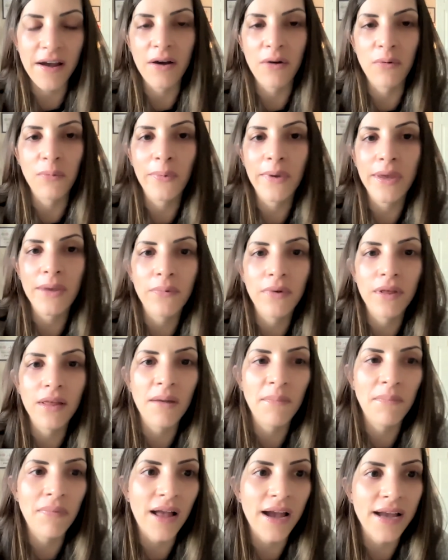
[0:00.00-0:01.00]
Uh, we will
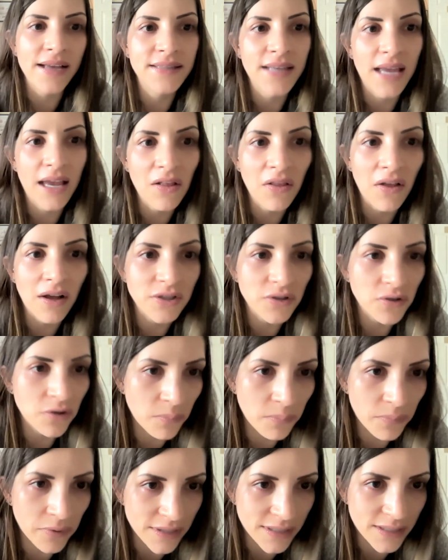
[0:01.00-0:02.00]
apply
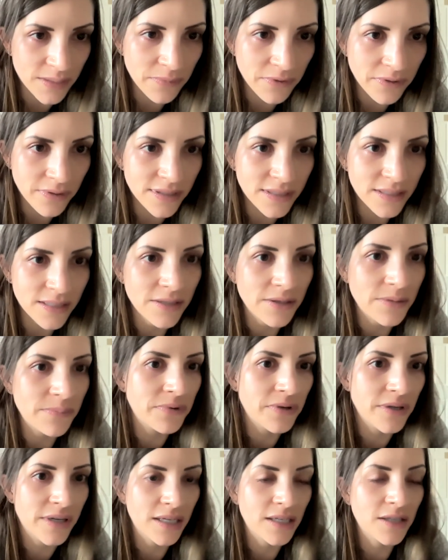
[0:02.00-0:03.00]
psychological principles to
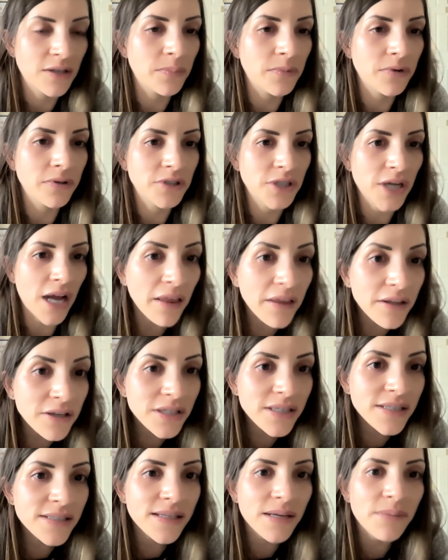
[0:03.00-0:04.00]
predictable
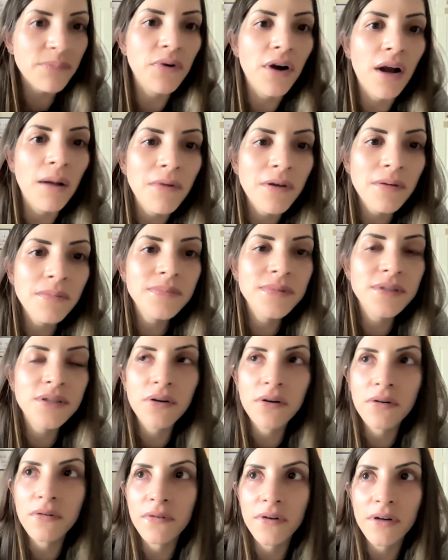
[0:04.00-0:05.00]
challenges and problems
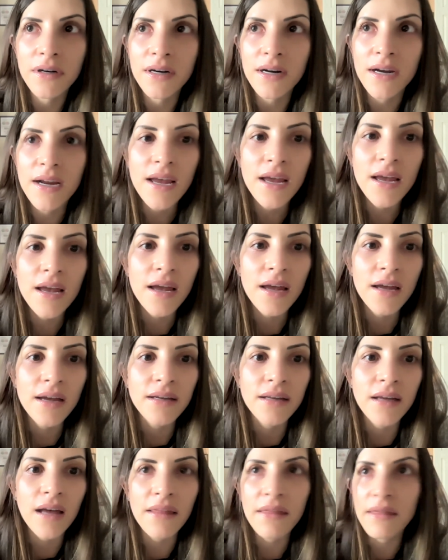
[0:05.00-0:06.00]
over
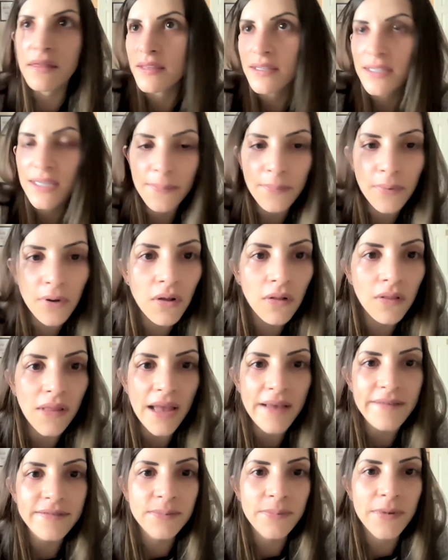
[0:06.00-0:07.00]
the typical
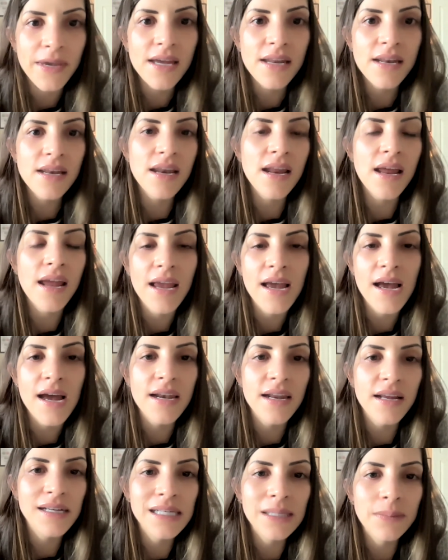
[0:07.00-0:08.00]
lifespan
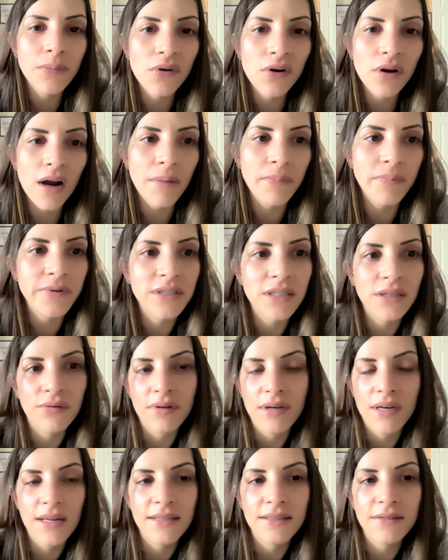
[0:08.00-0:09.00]
and explore
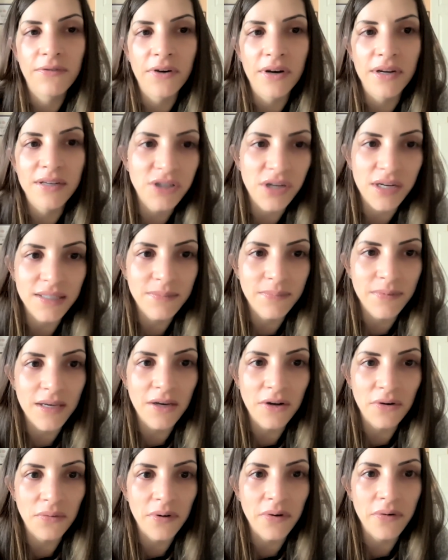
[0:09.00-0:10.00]
opportunities for
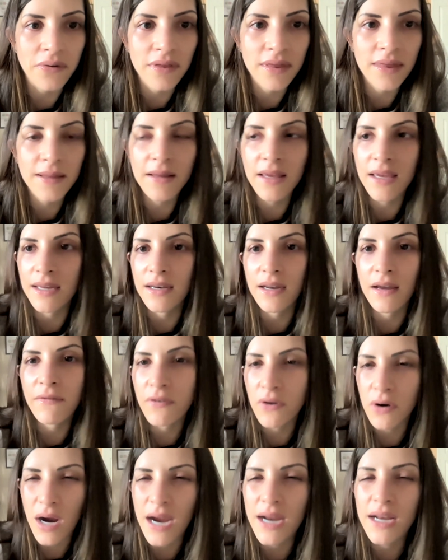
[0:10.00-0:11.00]
adjustment and growth in a
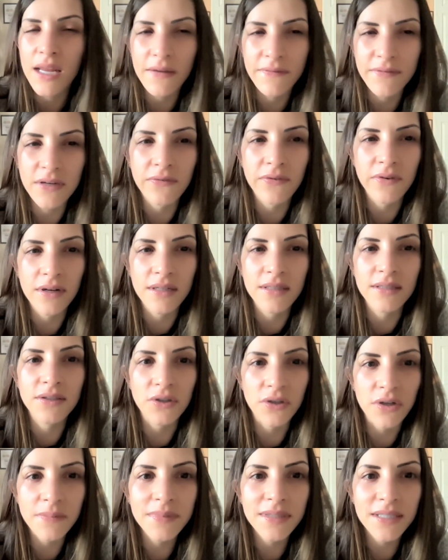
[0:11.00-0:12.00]
variety of different
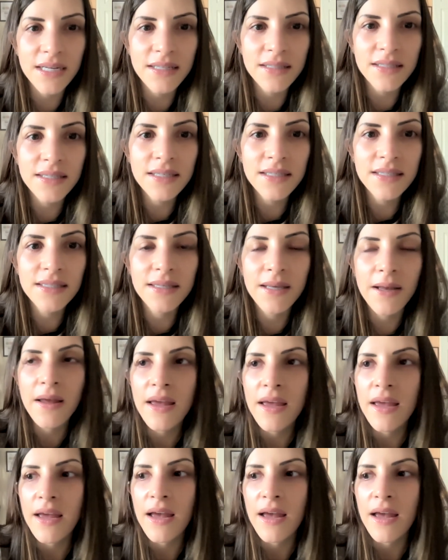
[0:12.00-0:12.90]
circumstances.